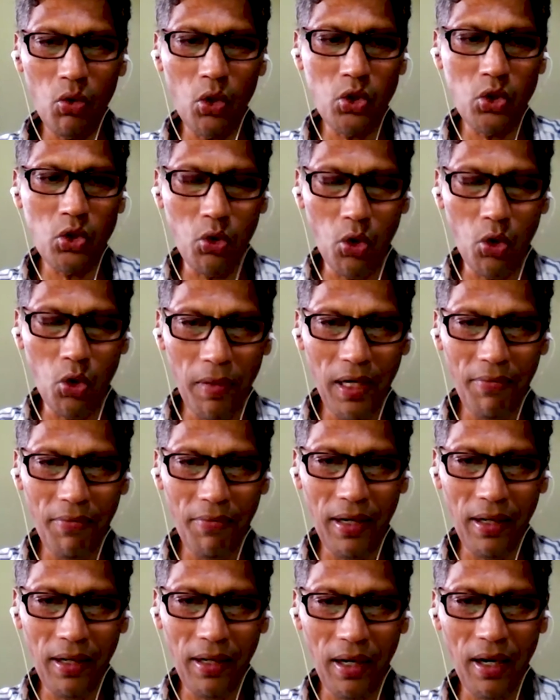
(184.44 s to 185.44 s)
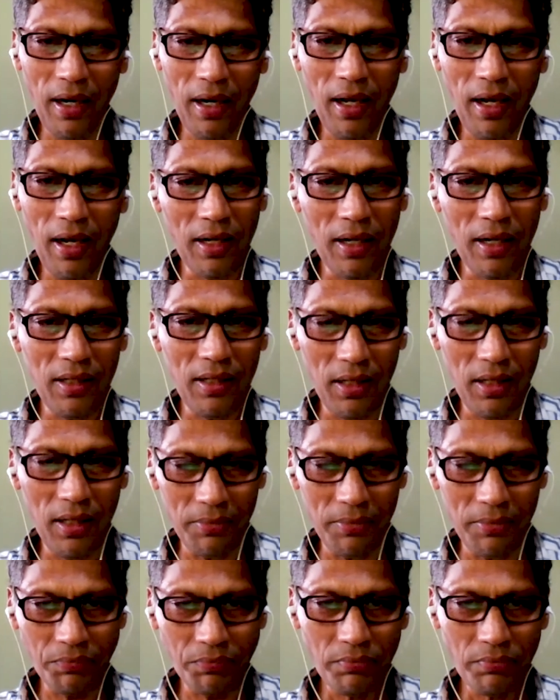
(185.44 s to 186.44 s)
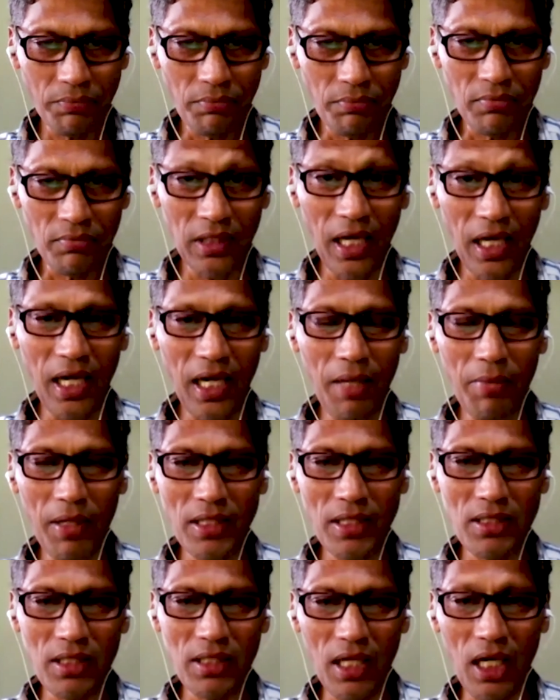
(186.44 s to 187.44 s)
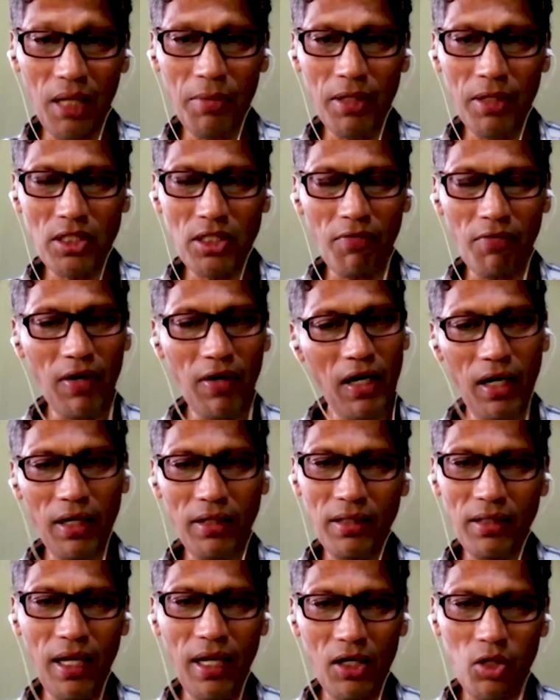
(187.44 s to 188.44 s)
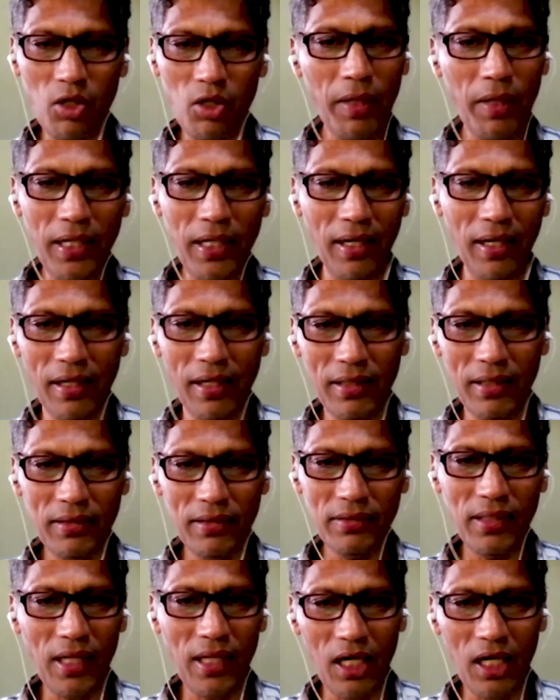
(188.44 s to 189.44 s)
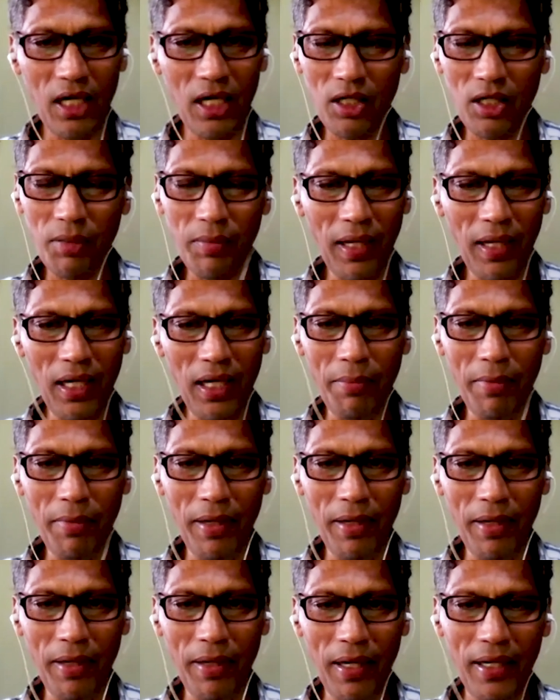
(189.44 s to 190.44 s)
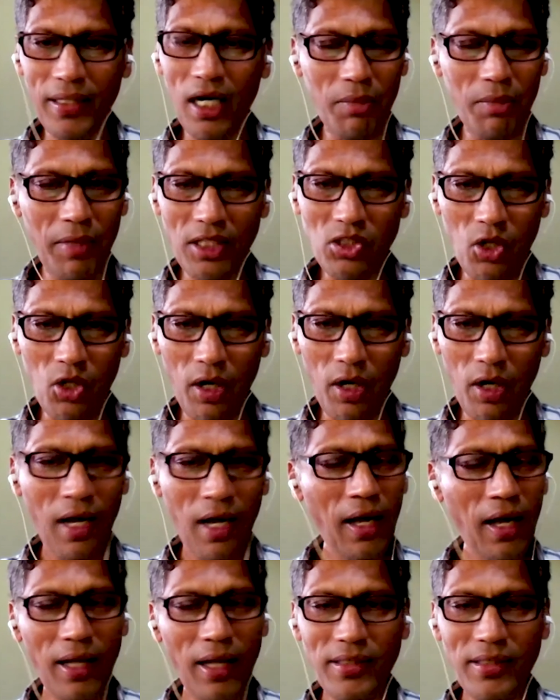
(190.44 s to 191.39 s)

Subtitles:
who don't believe in Allah are the enemies of Allah. They are to be killed, they are to be eliminated, they are to be destroyed.